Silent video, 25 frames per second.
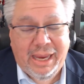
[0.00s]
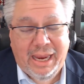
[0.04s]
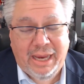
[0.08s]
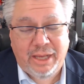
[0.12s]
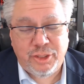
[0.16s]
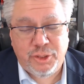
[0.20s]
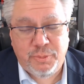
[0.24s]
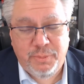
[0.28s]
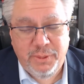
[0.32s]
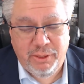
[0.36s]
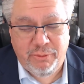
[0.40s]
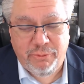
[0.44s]

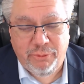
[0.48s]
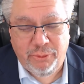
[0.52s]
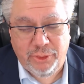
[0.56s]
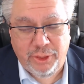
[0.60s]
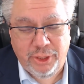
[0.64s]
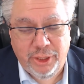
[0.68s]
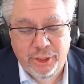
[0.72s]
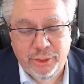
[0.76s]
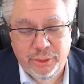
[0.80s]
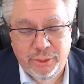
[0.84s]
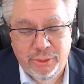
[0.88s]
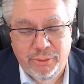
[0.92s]
can't speak for
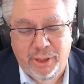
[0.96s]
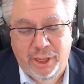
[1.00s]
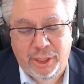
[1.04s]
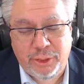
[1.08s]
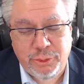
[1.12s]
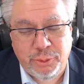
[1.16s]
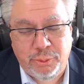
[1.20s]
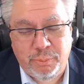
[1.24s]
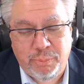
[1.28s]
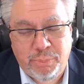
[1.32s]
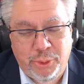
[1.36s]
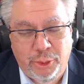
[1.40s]
the other
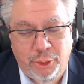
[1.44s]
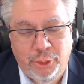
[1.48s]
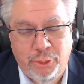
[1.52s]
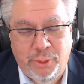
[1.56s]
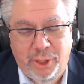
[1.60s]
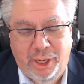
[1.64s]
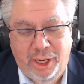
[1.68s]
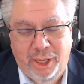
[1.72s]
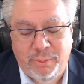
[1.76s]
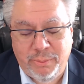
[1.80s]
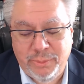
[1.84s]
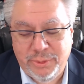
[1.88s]
graduate
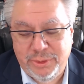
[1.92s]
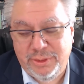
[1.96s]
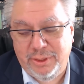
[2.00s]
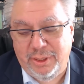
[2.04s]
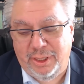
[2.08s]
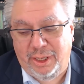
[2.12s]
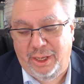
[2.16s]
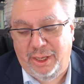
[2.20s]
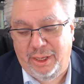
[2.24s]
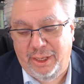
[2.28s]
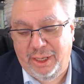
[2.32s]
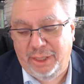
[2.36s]
programs,
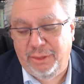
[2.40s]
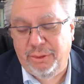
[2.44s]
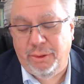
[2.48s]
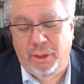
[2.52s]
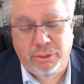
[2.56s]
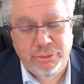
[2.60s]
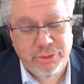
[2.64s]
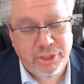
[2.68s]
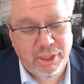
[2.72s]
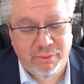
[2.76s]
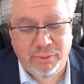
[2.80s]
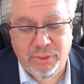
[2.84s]
and there
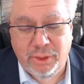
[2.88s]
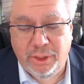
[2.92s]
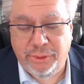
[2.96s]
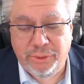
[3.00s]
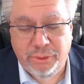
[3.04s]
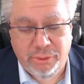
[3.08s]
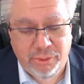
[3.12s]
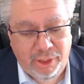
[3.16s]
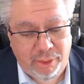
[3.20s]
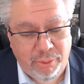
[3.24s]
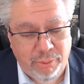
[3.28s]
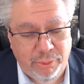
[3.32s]
are several
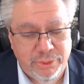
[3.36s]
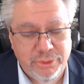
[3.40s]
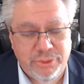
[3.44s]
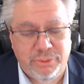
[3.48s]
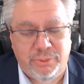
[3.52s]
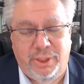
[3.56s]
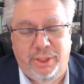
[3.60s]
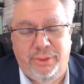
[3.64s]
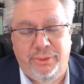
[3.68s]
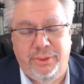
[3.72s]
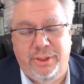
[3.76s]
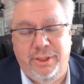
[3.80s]
other great ones
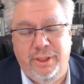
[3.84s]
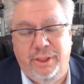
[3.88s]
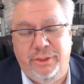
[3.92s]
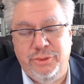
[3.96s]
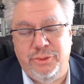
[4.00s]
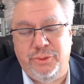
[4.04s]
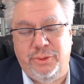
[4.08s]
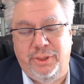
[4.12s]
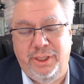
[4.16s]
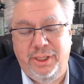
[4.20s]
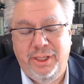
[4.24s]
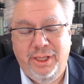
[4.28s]
around the
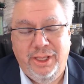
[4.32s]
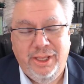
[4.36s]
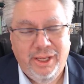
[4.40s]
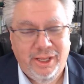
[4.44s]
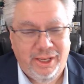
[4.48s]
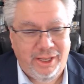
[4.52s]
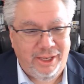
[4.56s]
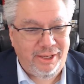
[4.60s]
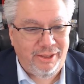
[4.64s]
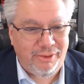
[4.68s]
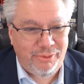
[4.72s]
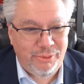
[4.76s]
country.
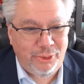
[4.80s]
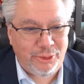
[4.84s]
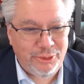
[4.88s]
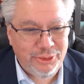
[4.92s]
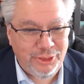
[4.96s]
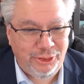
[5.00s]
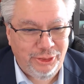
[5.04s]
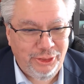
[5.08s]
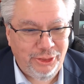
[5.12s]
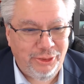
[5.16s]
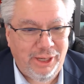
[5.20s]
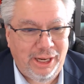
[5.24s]
Of course,
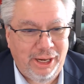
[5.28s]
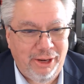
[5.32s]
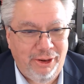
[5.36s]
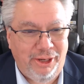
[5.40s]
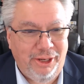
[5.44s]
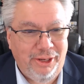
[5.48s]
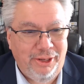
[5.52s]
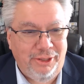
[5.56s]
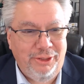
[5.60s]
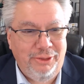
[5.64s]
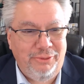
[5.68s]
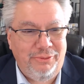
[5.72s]
in your
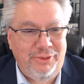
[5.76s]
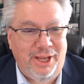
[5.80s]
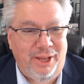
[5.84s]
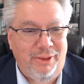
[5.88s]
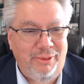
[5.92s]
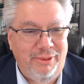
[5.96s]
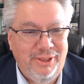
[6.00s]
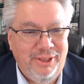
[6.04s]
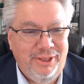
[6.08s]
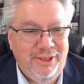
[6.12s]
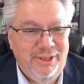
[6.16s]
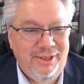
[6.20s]
area, you've
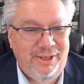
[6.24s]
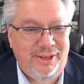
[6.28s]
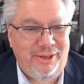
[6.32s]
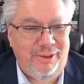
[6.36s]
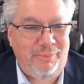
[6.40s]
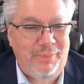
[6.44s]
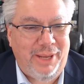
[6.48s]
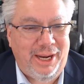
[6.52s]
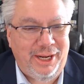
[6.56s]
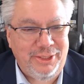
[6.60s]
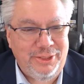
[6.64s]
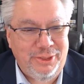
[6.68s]
got
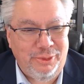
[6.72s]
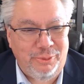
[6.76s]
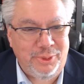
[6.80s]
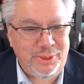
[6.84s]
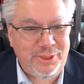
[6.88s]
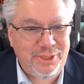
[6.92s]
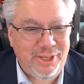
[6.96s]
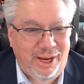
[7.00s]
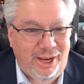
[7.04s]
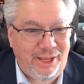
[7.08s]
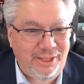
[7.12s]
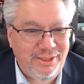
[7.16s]
Madison,
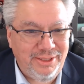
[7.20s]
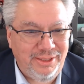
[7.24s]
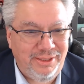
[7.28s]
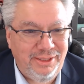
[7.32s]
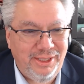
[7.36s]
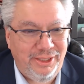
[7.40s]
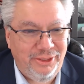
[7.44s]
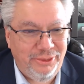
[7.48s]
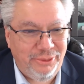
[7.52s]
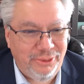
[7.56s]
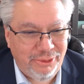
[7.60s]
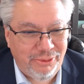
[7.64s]
Wisconsin.
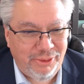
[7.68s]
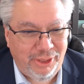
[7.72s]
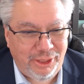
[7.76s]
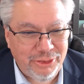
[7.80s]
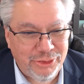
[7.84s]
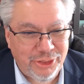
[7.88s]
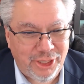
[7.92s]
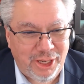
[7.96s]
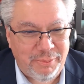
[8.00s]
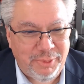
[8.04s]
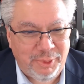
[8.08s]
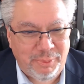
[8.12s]
They do a great
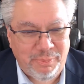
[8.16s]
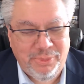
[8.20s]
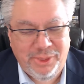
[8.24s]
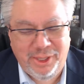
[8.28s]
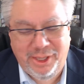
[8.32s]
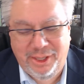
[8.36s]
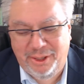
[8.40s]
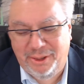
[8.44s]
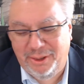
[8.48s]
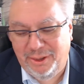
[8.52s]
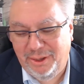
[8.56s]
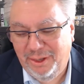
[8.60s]
job up
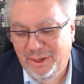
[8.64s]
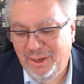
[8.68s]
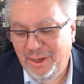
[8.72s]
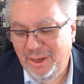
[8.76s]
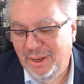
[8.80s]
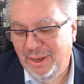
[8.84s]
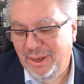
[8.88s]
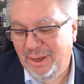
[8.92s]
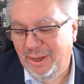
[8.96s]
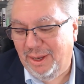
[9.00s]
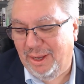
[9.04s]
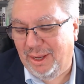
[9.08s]
there.
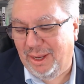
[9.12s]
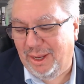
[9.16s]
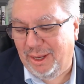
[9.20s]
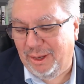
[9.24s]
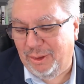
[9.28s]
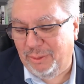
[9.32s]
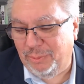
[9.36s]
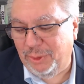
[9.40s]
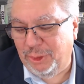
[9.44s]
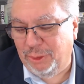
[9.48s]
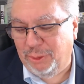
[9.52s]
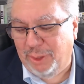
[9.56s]

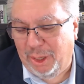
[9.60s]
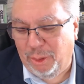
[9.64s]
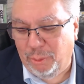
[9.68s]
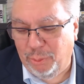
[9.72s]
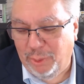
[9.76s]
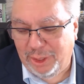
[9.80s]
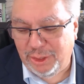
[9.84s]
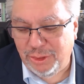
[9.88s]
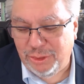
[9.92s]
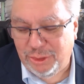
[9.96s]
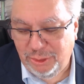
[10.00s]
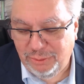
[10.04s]
Out
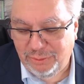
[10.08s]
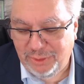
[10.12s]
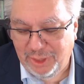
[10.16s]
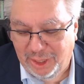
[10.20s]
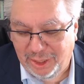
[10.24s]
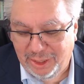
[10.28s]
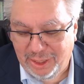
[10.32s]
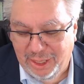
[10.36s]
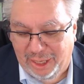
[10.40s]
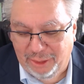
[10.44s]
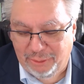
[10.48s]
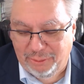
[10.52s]
west, you've
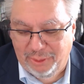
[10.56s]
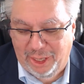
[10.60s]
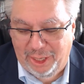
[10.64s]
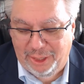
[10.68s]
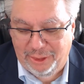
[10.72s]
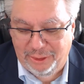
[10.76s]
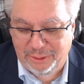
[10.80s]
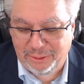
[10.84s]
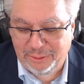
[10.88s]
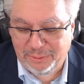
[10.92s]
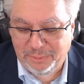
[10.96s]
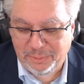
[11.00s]
got
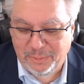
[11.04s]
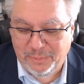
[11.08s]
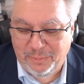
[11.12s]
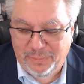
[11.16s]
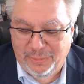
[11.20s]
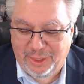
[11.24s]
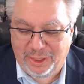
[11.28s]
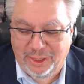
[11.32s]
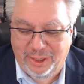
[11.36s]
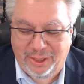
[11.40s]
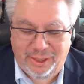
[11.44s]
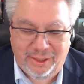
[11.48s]
Colorado,
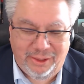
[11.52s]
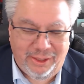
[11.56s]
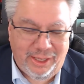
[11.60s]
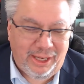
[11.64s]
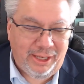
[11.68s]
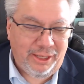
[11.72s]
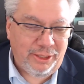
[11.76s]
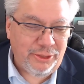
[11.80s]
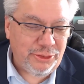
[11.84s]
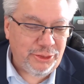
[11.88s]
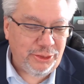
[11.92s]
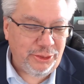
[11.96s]

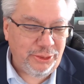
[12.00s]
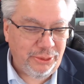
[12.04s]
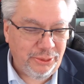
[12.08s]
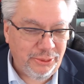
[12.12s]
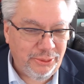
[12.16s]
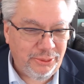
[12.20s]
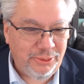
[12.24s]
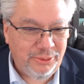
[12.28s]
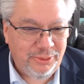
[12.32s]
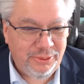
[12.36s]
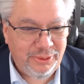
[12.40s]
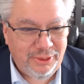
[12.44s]

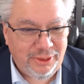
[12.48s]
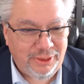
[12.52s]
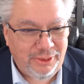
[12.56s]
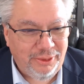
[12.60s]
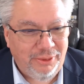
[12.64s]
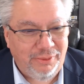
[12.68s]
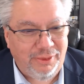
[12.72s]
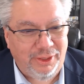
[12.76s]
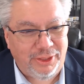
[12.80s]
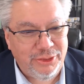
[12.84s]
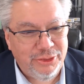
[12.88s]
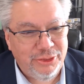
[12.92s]
LSU,
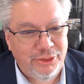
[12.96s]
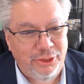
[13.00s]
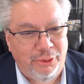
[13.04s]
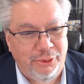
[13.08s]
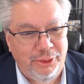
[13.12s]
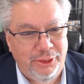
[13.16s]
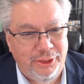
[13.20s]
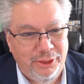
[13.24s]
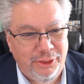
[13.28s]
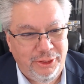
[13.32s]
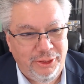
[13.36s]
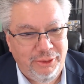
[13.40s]
you've got
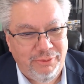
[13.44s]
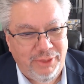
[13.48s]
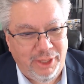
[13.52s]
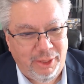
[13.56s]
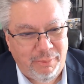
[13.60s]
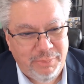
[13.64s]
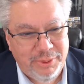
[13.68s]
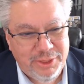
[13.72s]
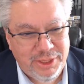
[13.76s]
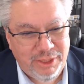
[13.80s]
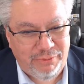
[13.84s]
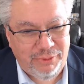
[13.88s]
Stonier, you've
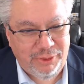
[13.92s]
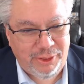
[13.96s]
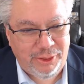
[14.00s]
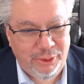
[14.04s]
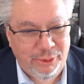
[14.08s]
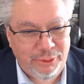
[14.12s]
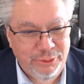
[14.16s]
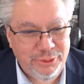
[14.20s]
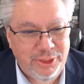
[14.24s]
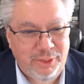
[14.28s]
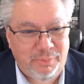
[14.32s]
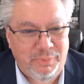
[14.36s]
got Pacific
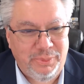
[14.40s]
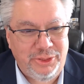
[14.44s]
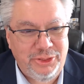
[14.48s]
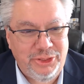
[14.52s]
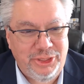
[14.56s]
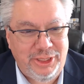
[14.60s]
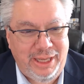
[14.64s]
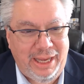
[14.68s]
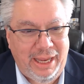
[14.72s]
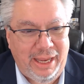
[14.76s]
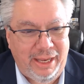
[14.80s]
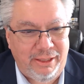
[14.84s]
Coast up in
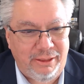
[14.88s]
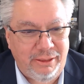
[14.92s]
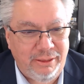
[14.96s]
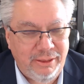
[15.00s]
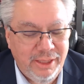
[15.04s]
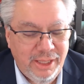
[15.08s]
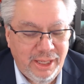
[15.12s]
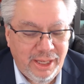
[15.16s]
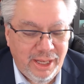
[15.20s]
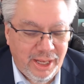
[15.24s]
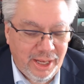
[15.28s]
Seattle.